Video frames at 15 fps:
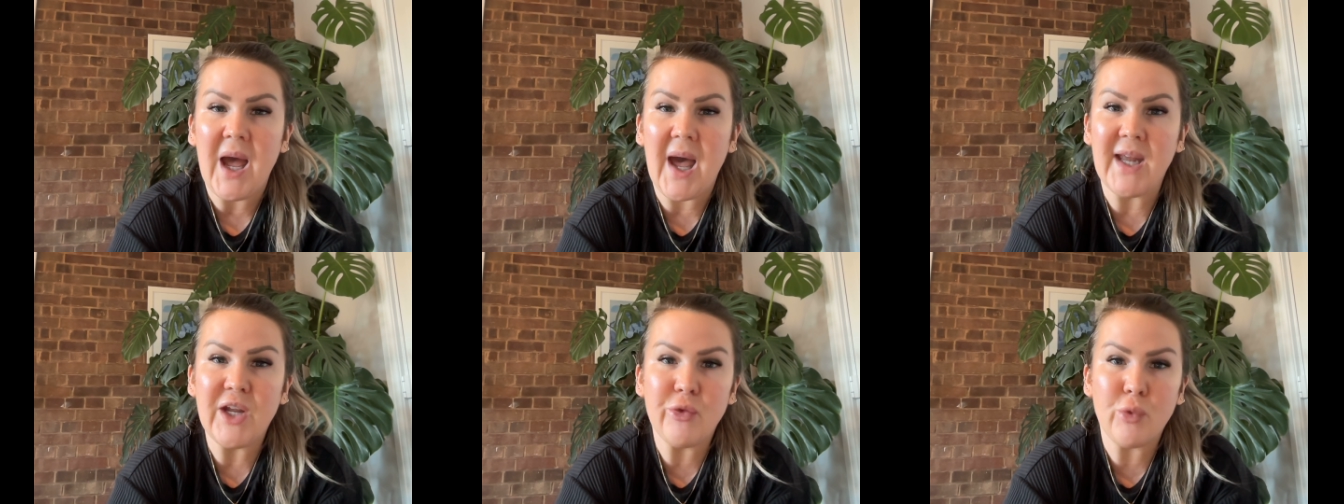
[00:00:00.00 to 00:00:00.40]

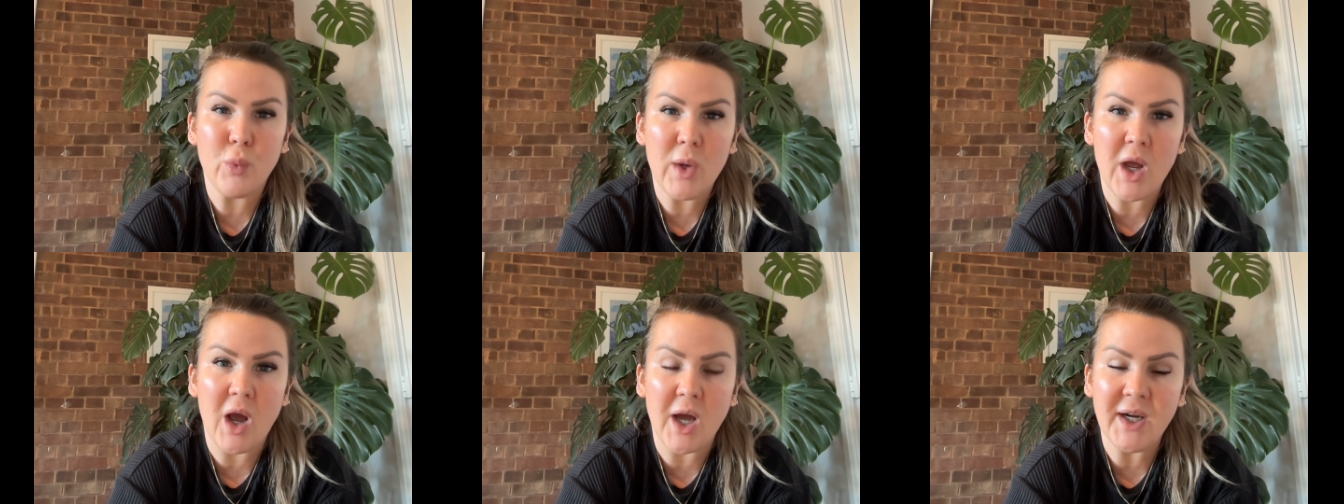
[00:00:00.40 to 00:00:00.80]
And if
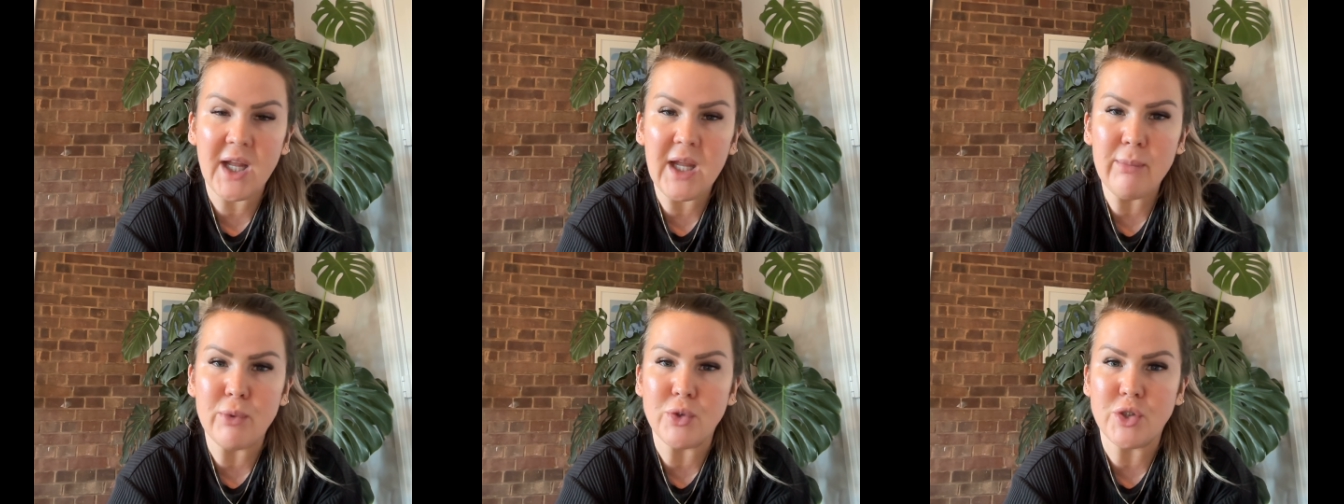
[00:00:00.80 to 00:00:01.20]
we're
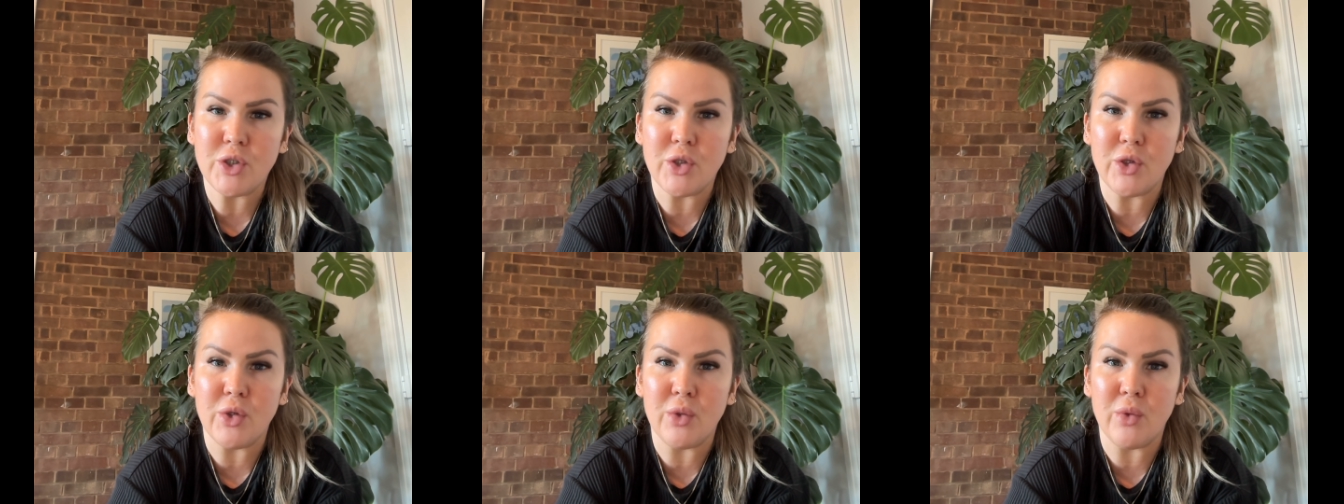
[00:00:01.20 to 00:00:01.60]
unable
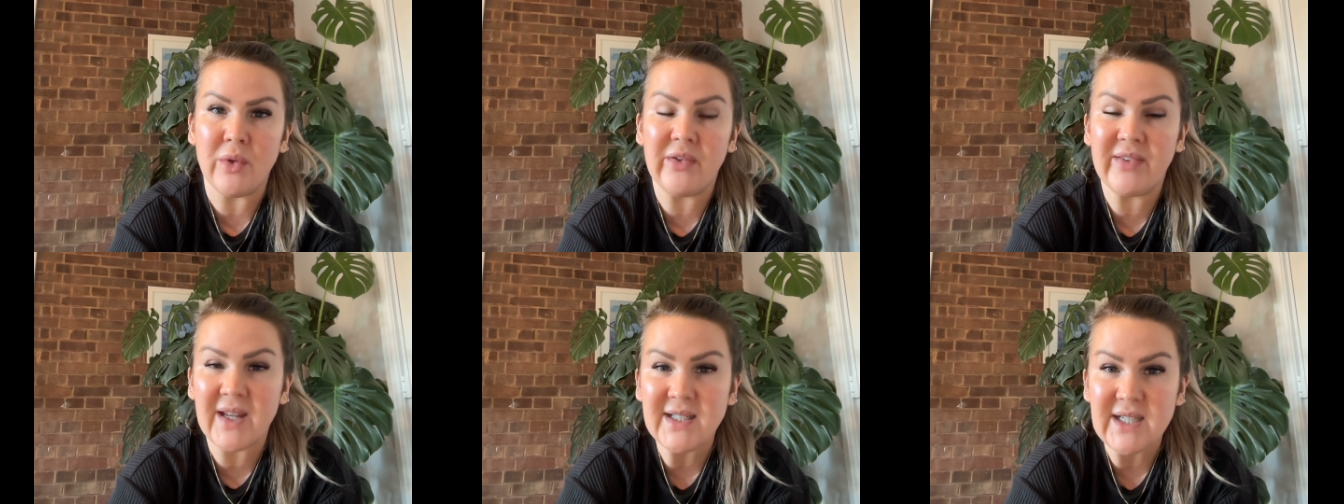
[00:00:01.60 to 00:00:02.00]
to
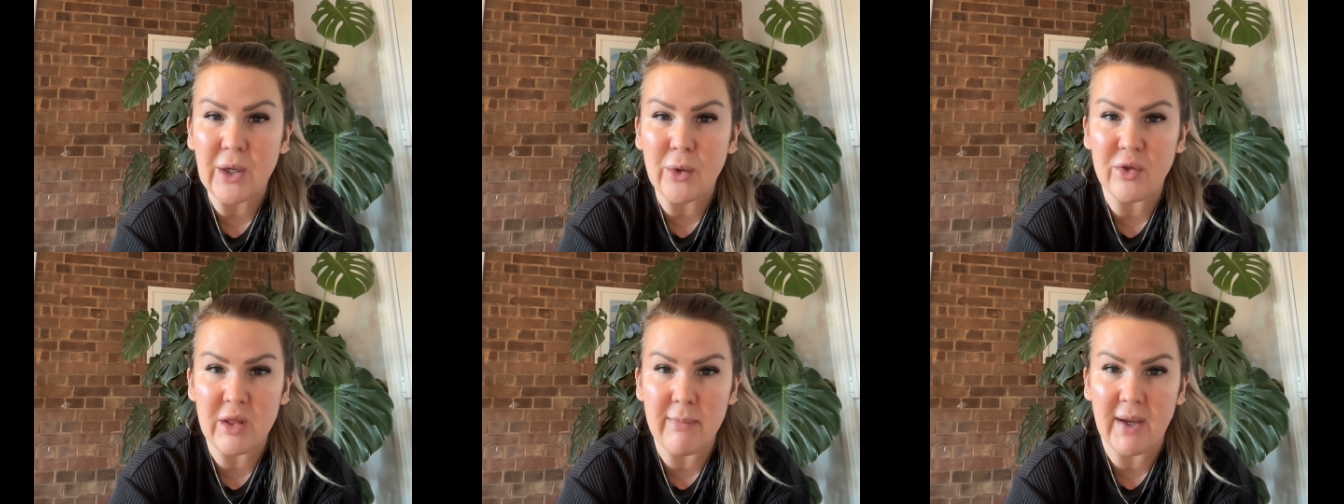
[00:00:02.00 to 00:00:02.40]
set
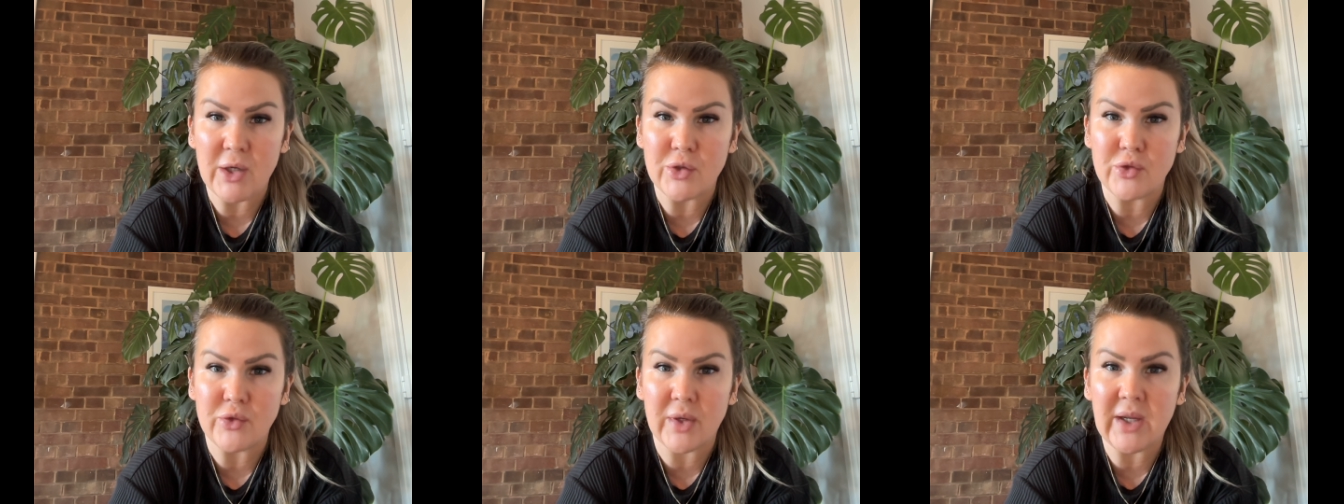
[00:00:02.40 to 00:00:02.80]
healthy
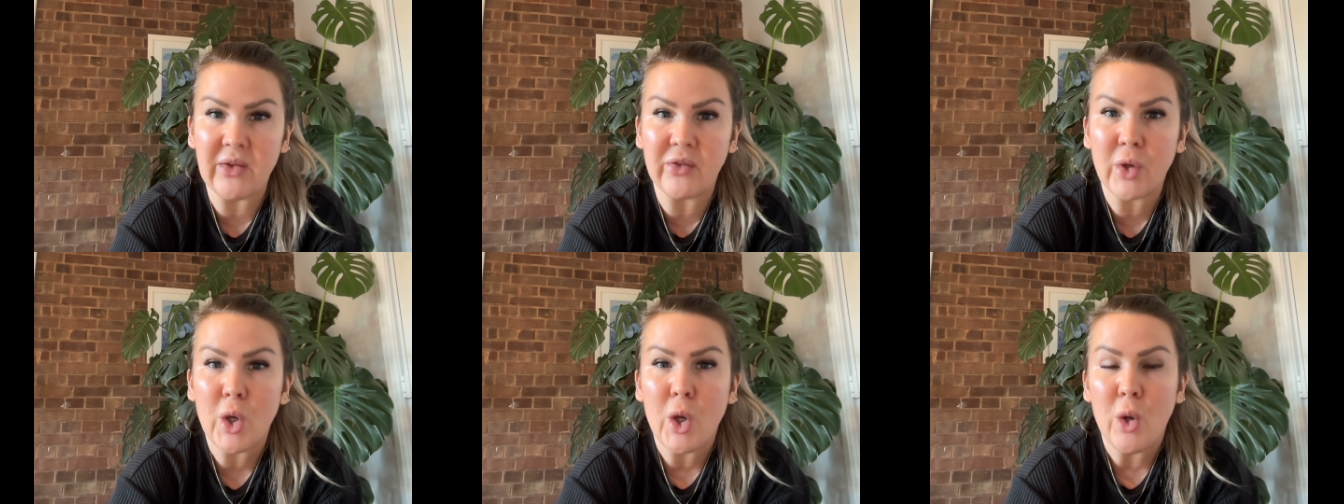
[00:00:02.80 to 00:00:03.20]

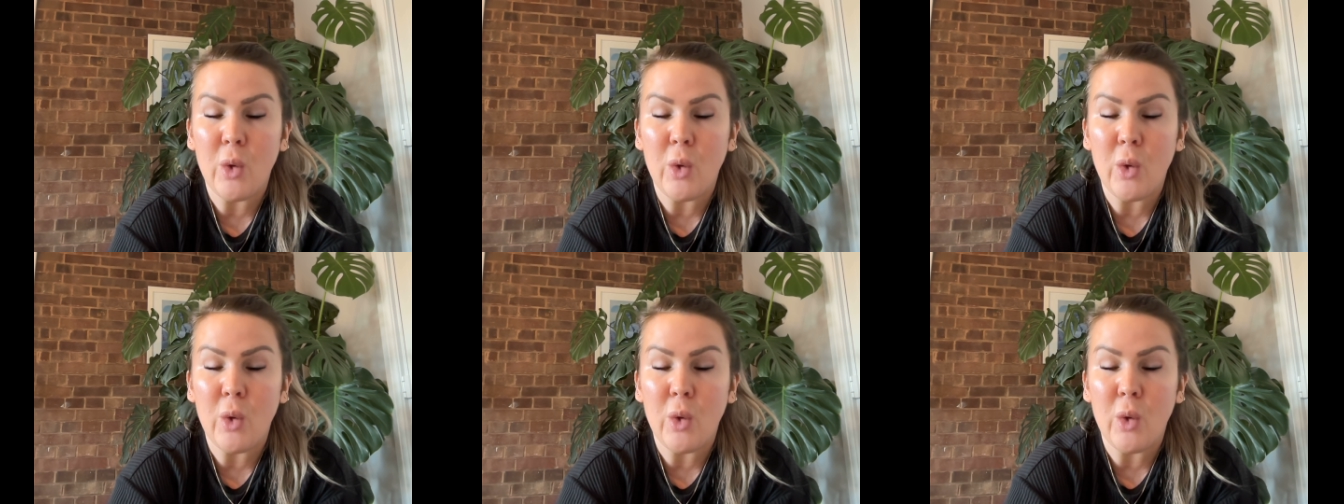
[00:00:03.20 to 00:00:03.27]
boundaries,